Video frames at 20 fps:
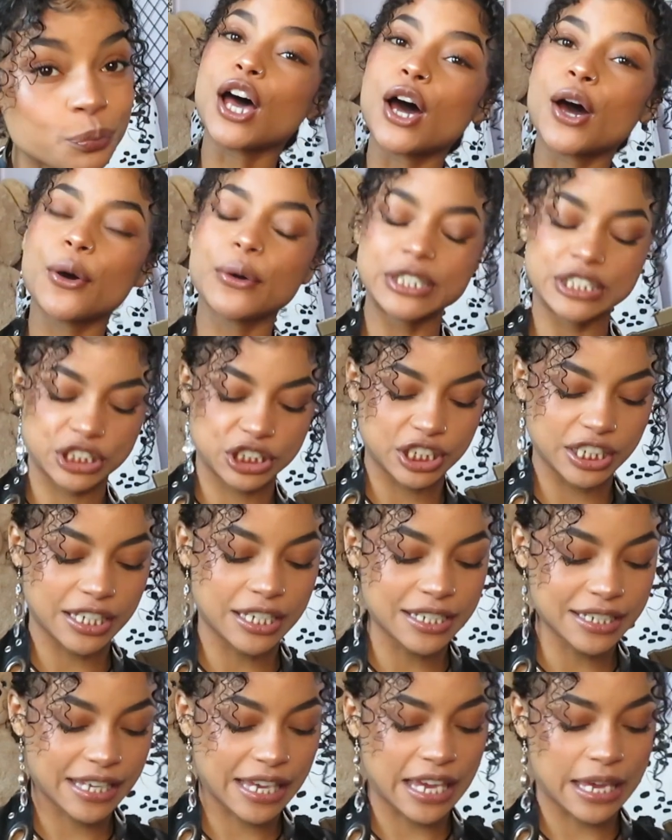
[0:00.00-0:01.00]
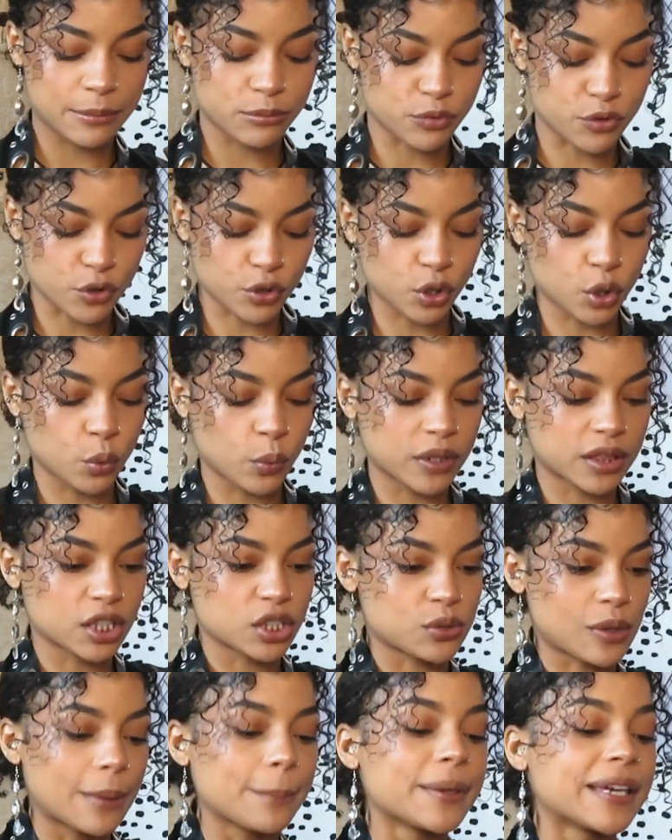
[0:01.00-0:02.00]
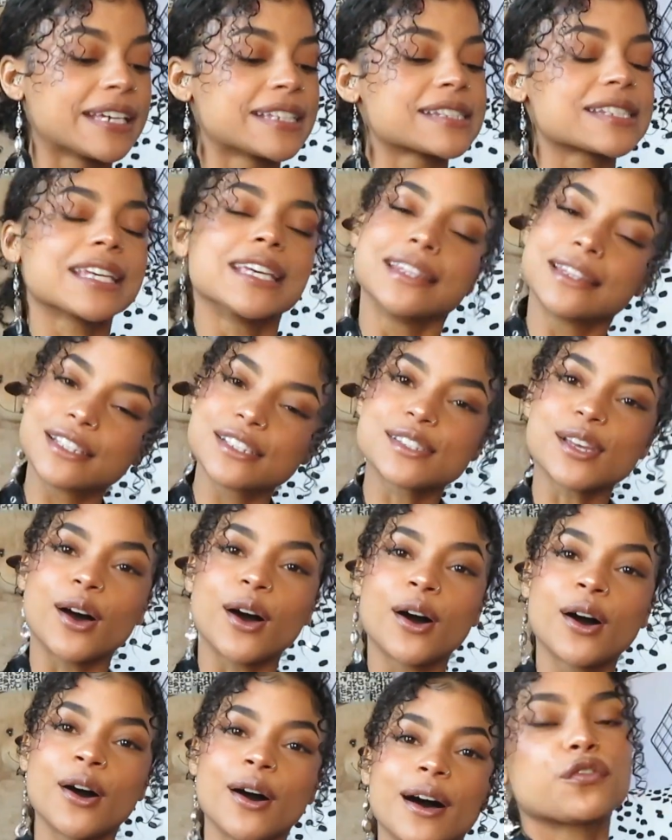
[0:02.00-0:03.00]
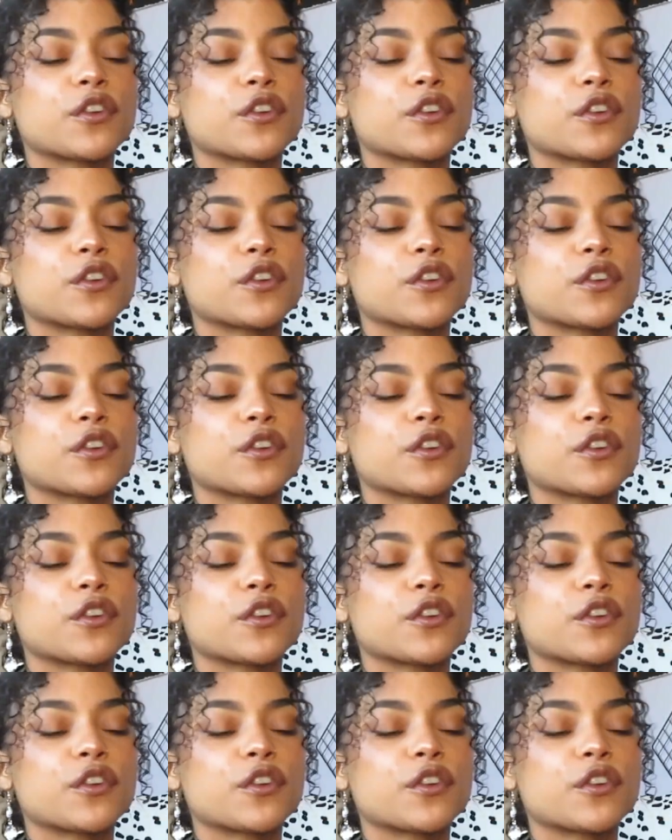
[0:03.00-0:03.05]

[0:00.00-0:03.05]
So Shein came through with the sweatpants in this haul.